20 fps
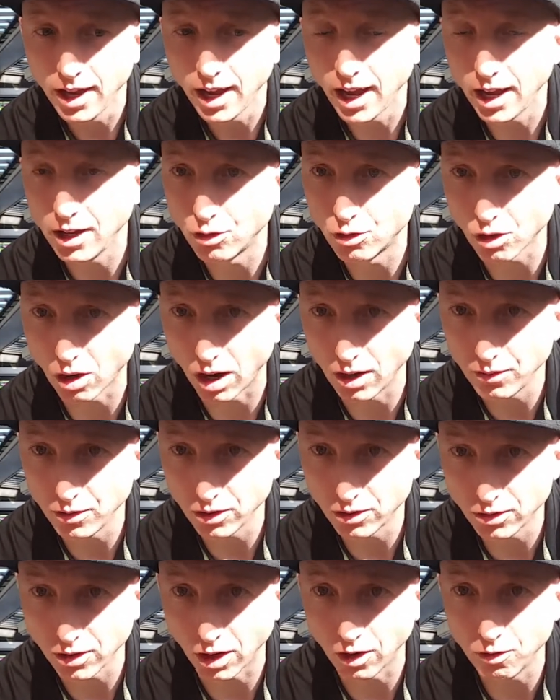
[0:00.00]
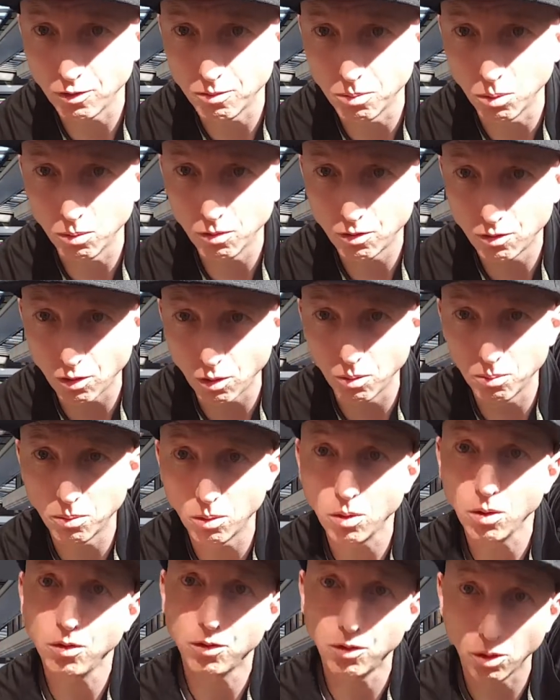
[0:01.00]
and drive yourself
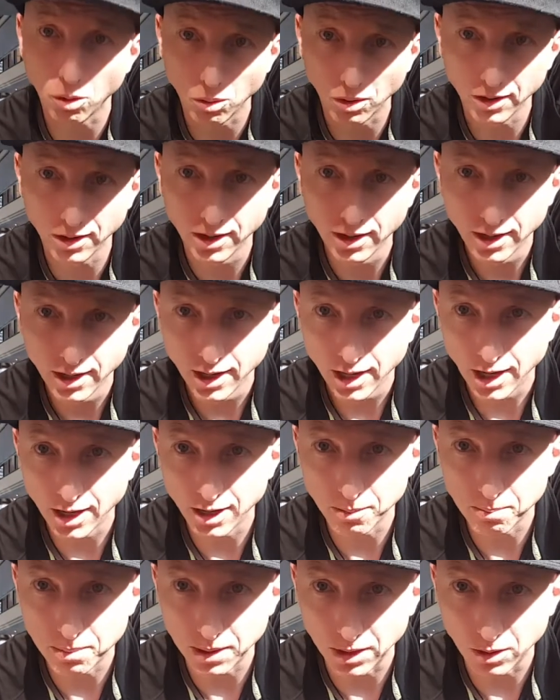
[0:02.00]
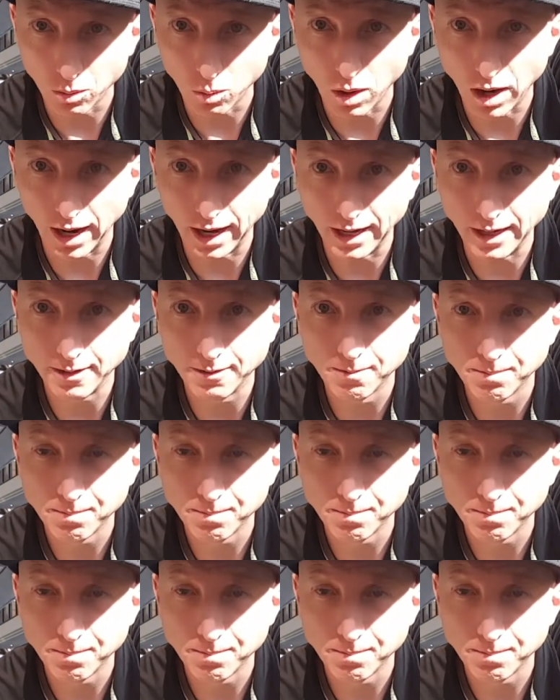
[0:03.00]
more forward in a better way.